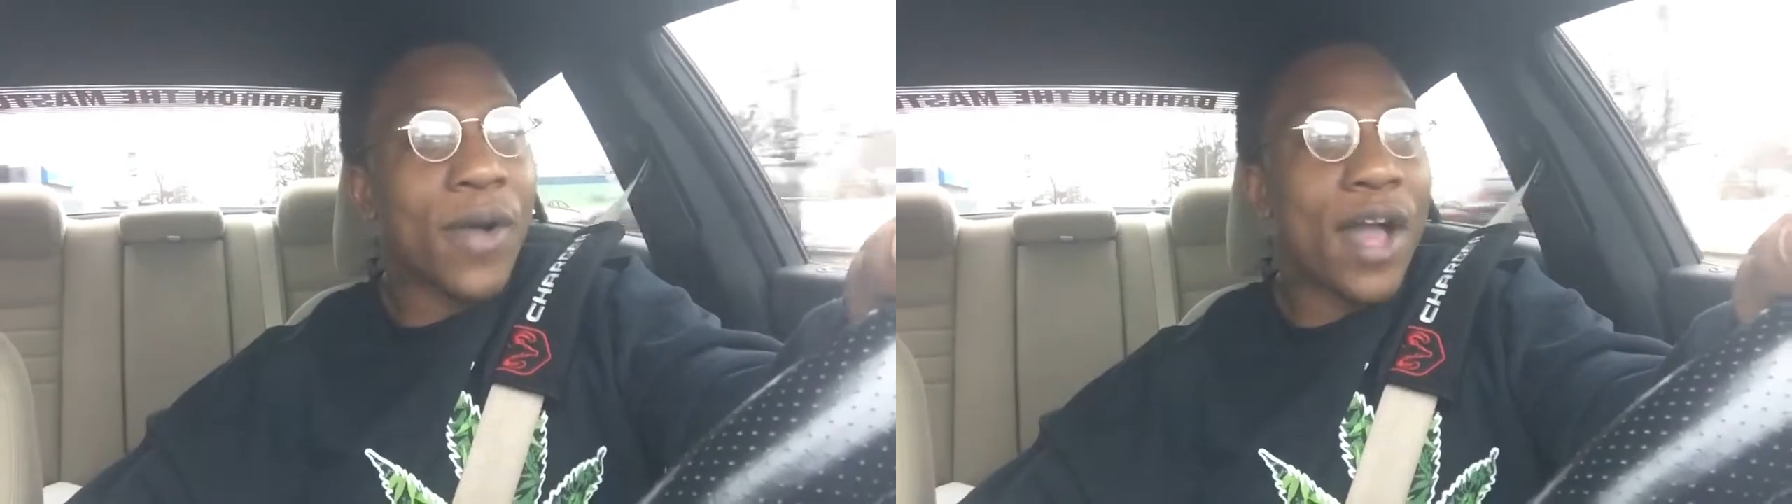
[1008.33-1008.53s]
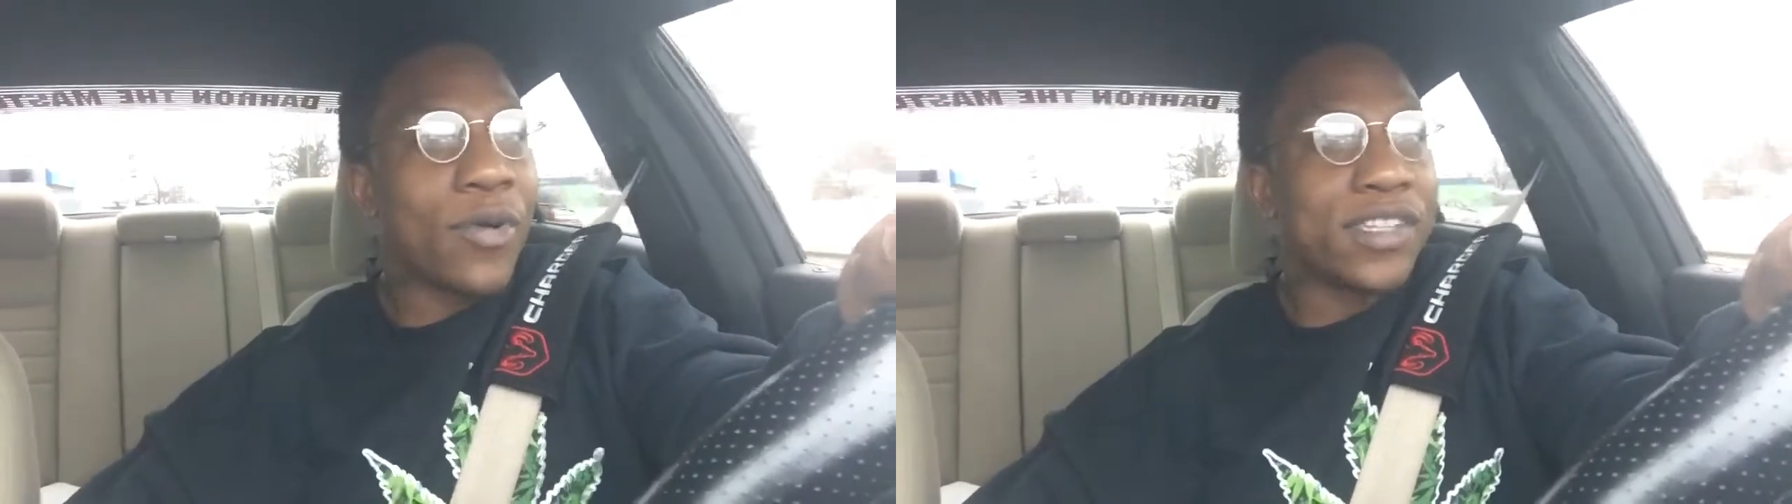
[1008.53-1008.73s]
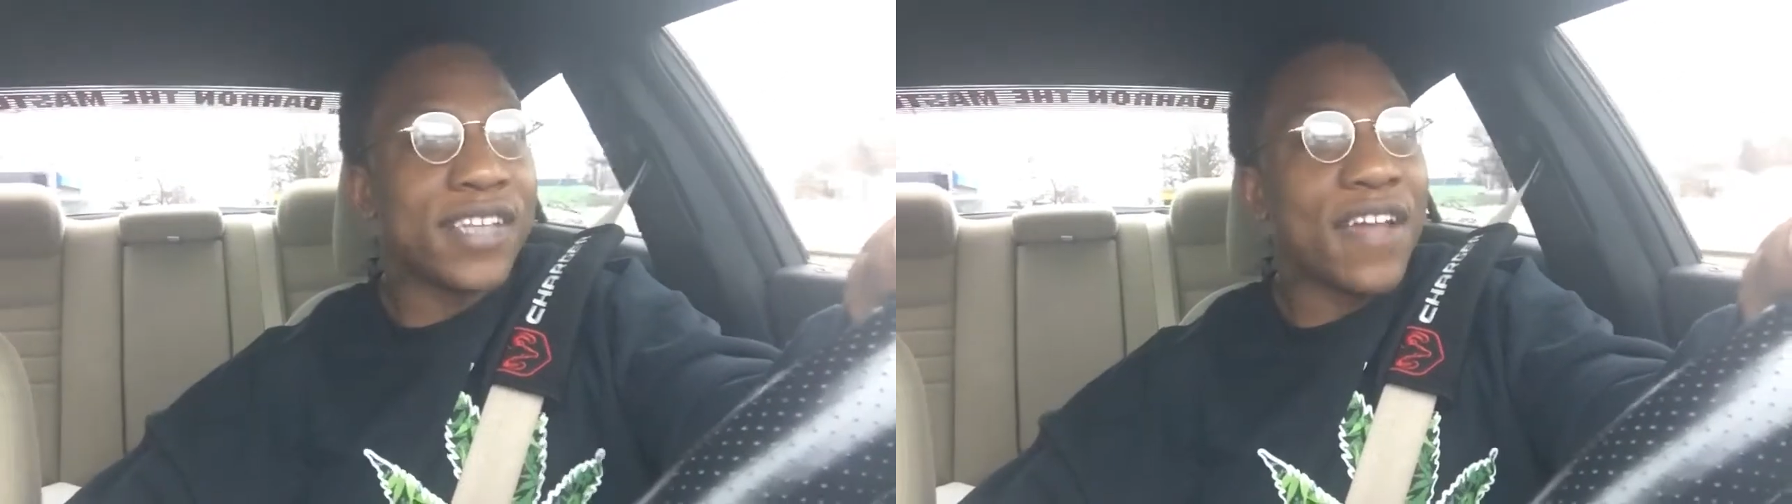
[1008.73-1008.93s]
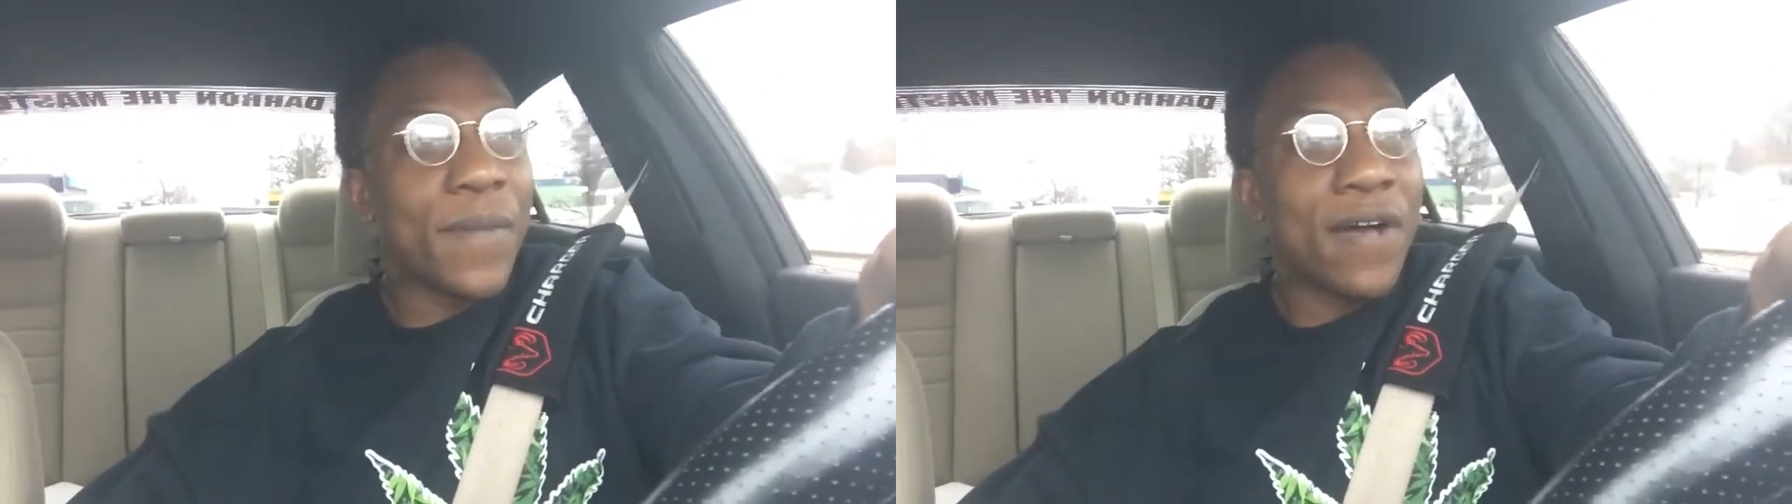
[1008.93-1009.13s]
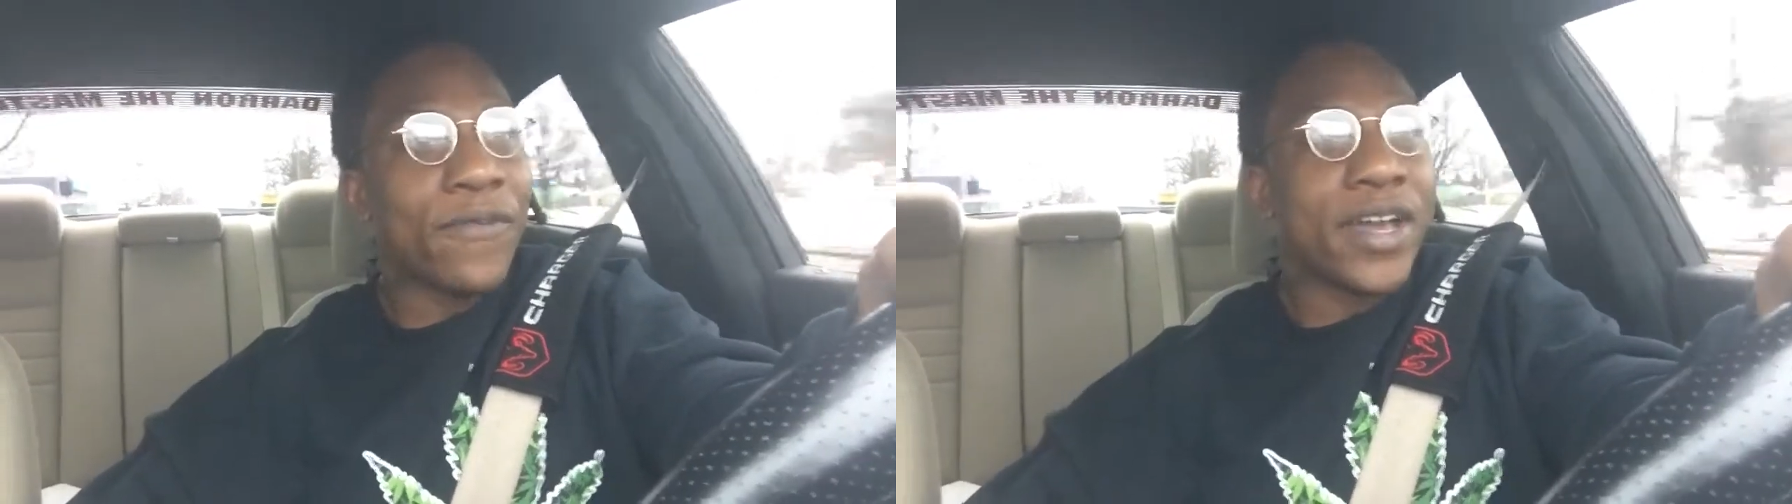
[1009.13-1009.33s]
would have saved my
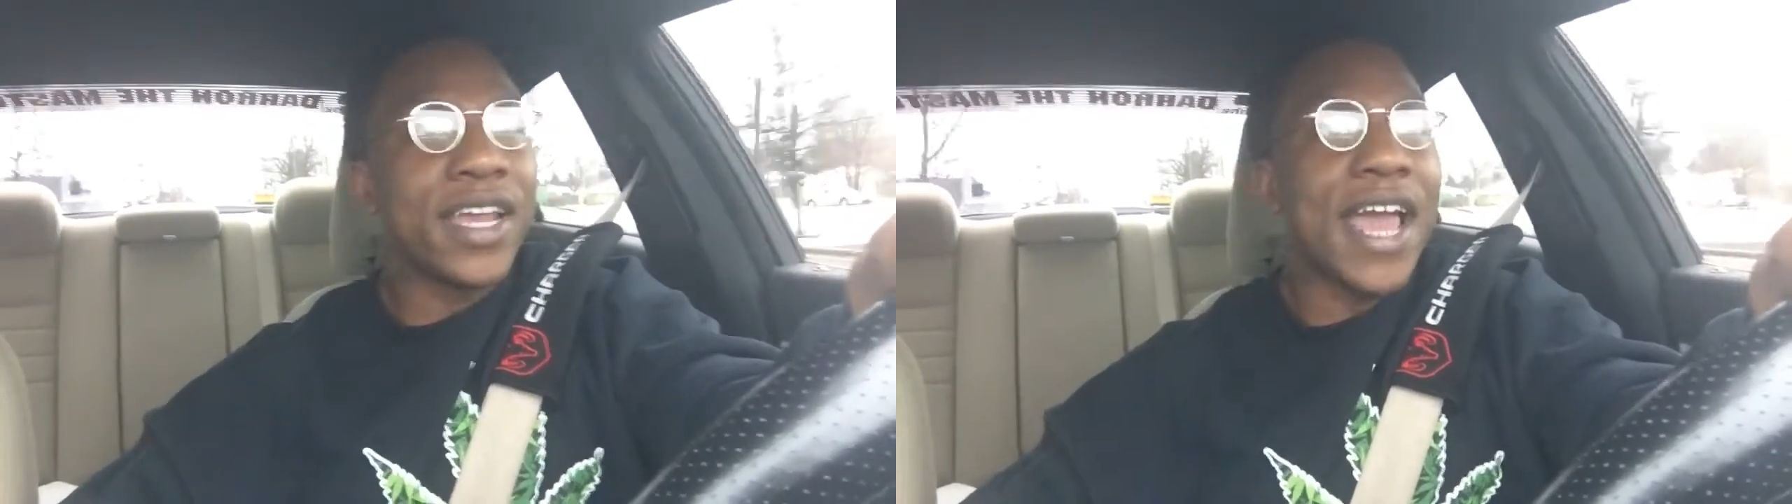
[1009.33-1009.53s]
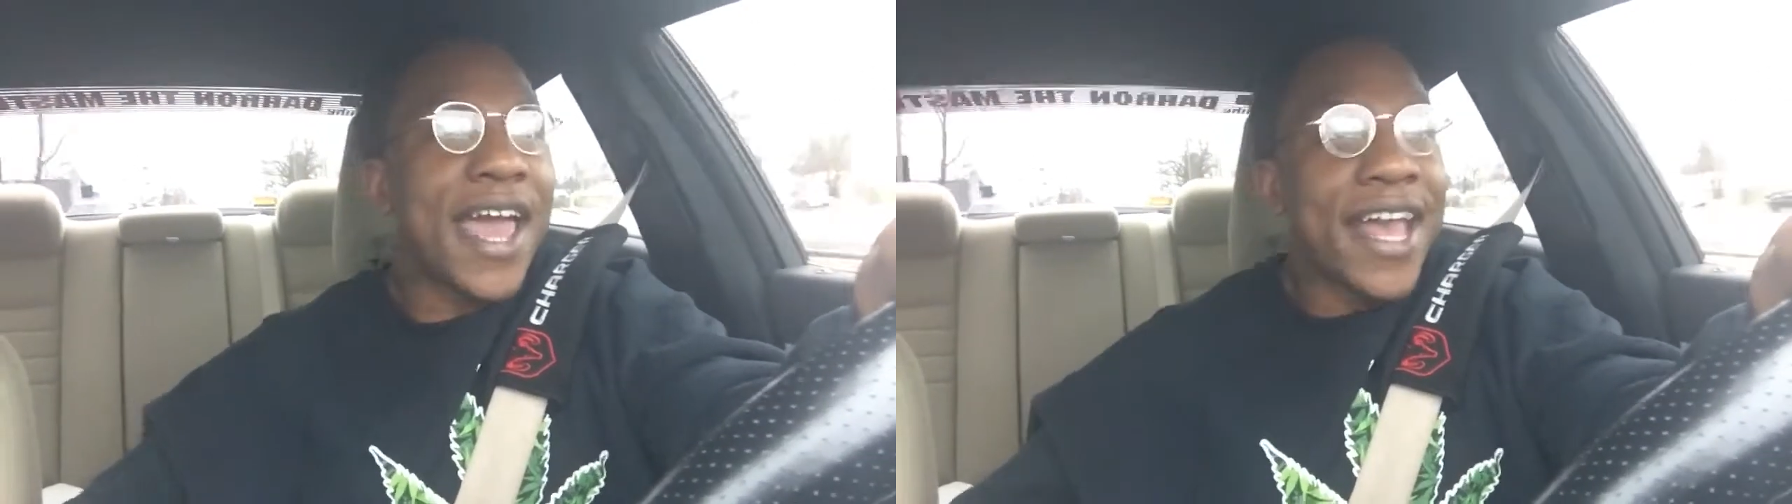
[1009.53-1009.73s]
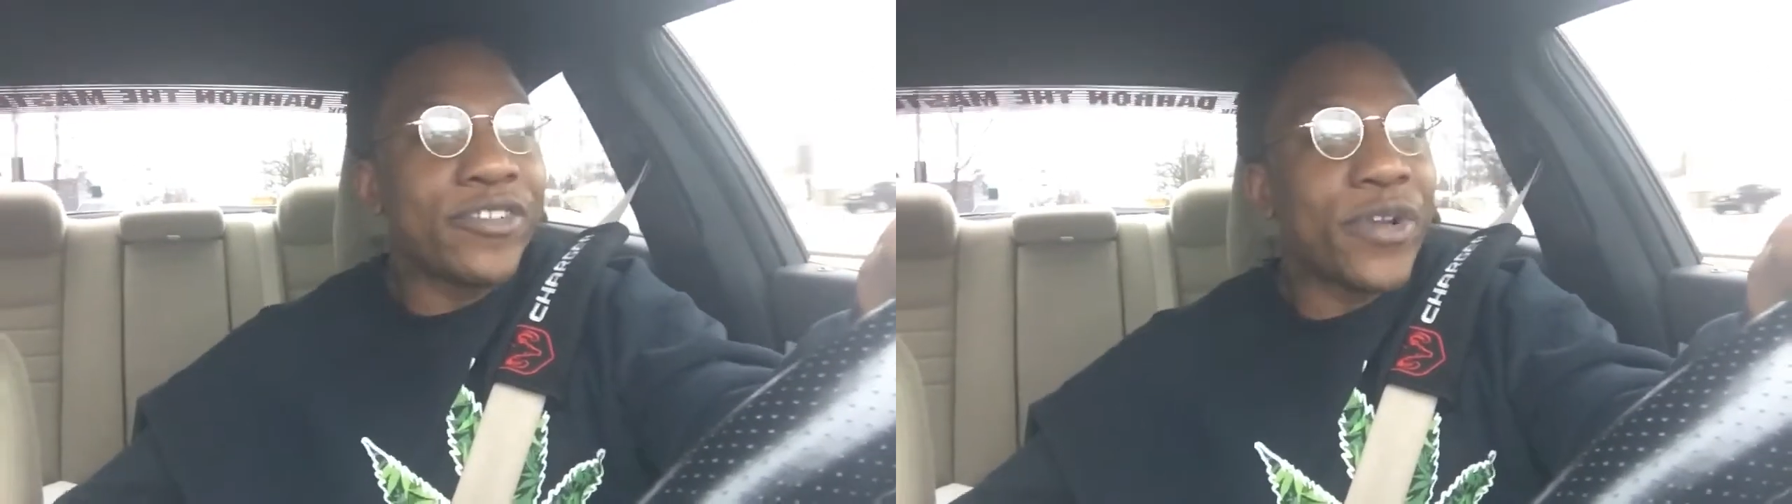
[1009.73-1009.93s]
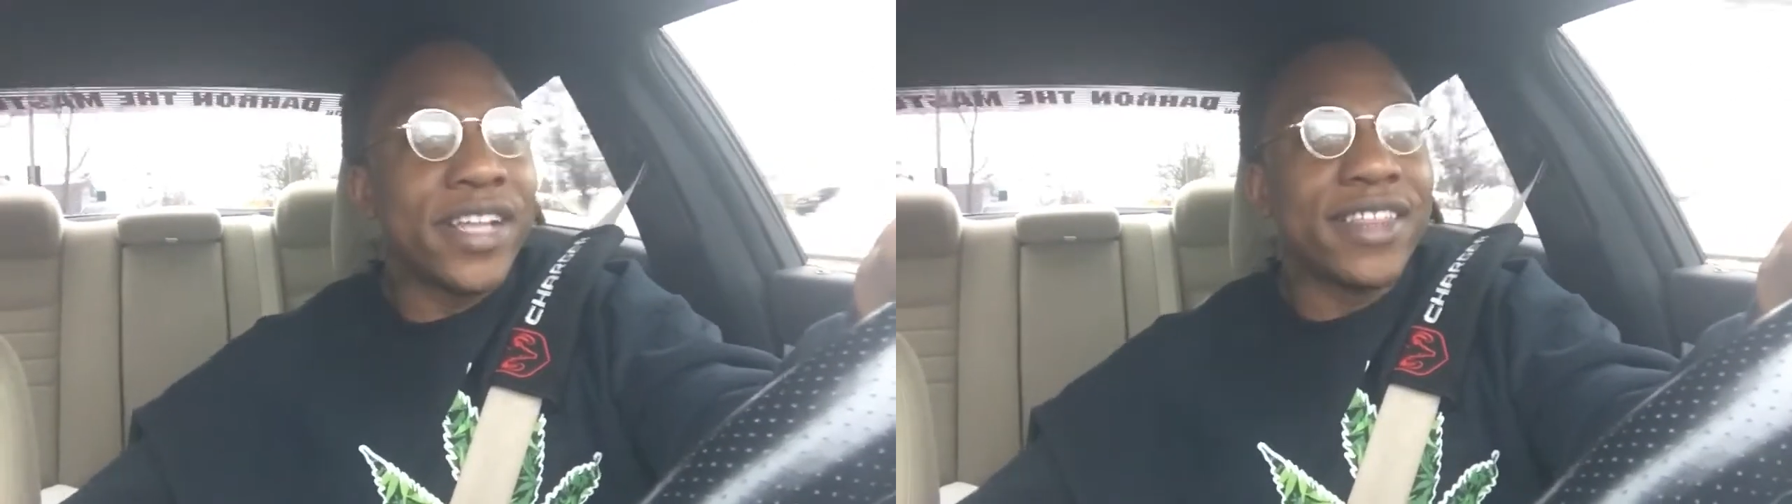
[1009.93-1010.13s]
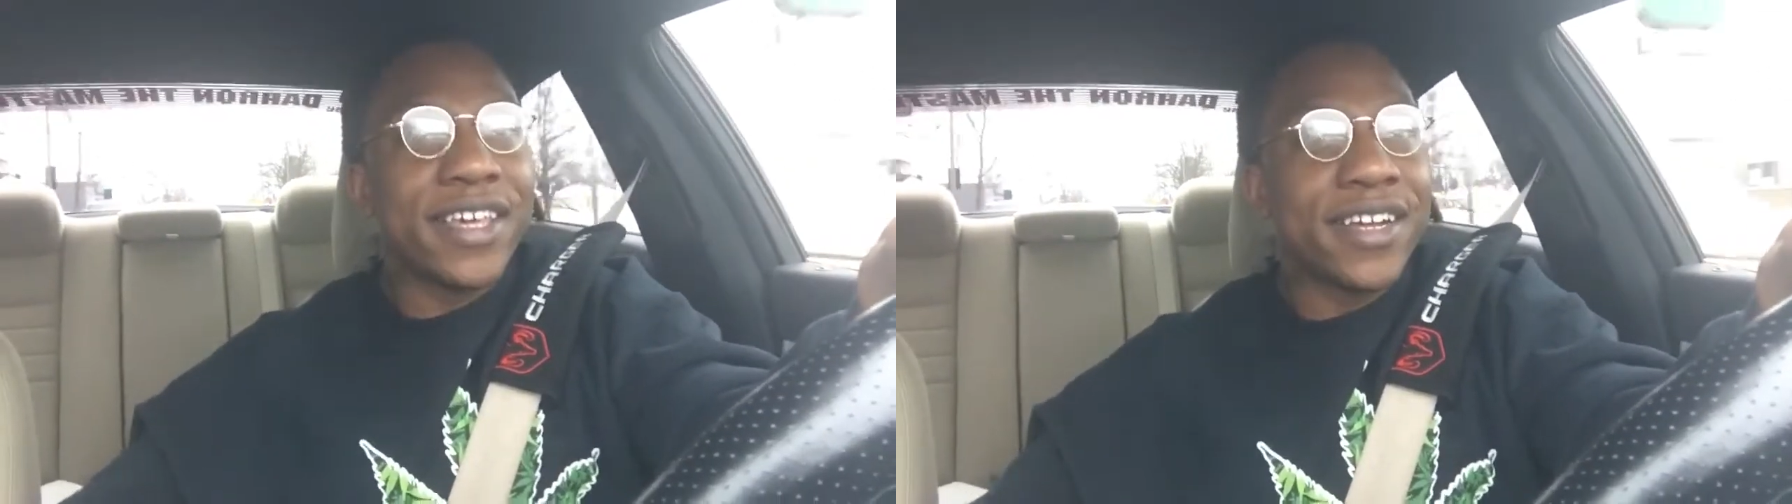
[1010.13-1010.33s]
fucking ass right
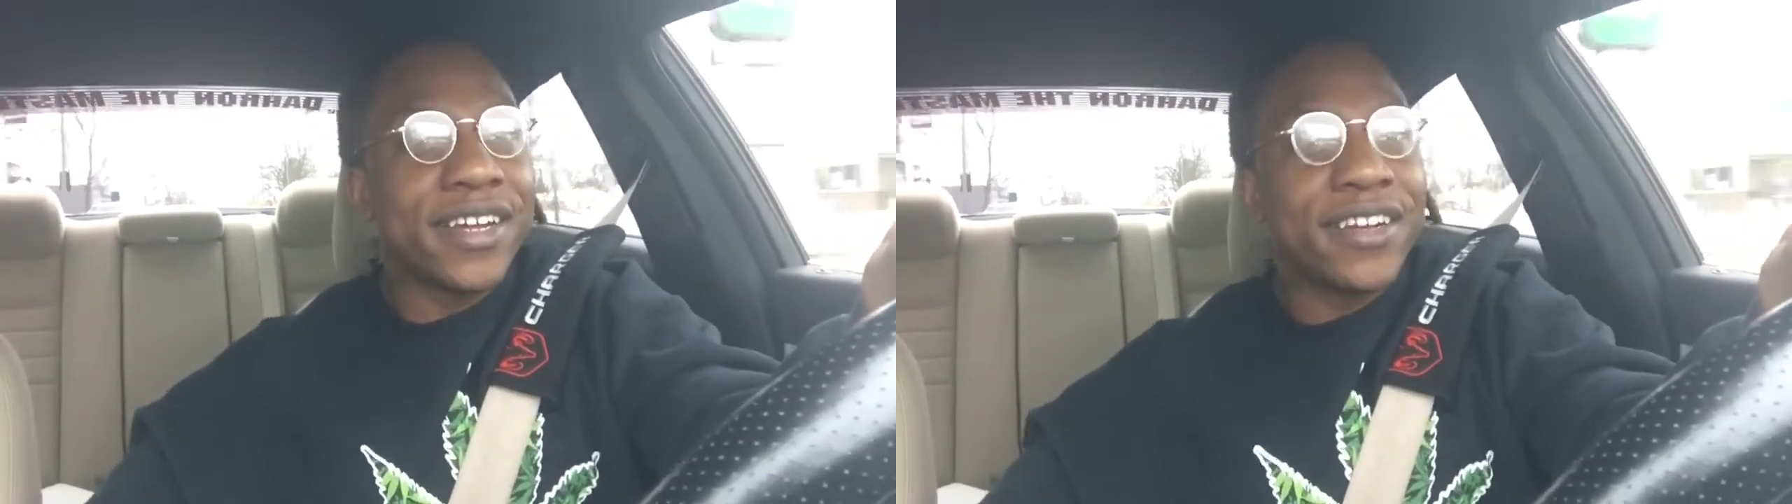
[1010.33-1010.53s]
there.